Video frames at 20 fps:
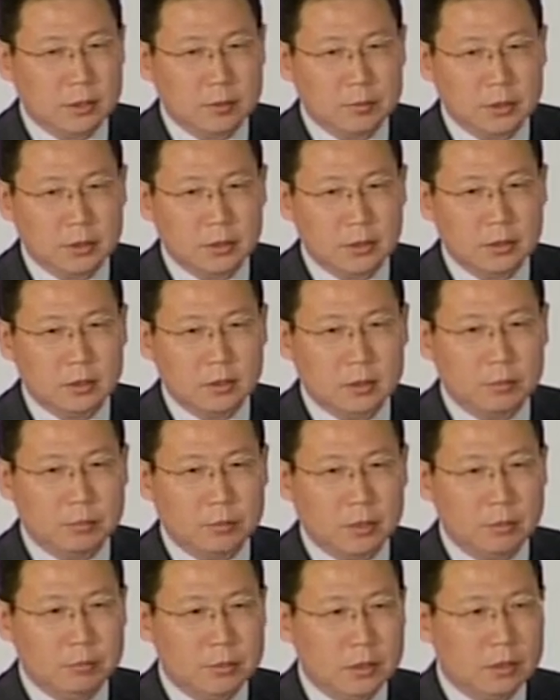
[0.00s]
Deputy
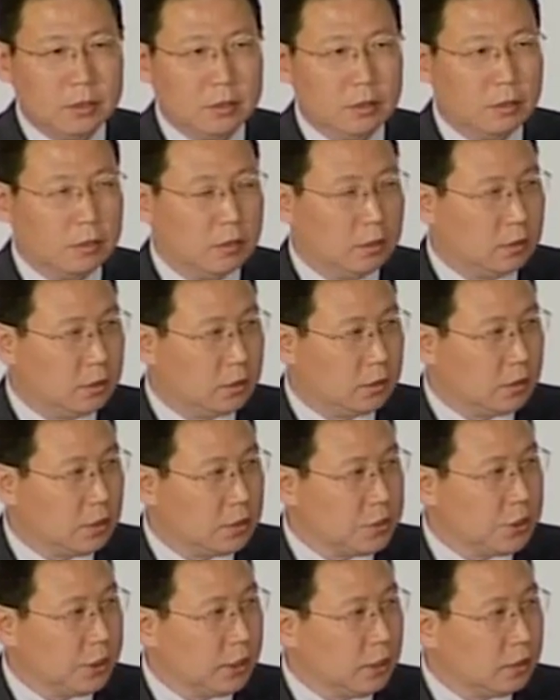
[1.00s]
Premier Li
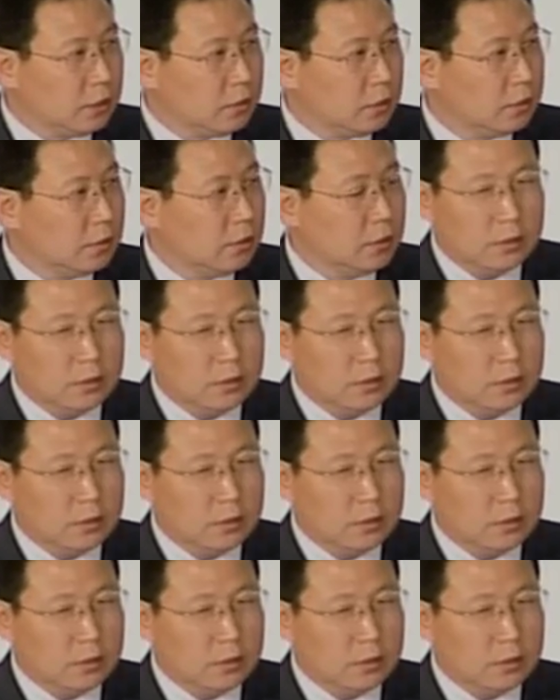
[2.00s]
Keqiang,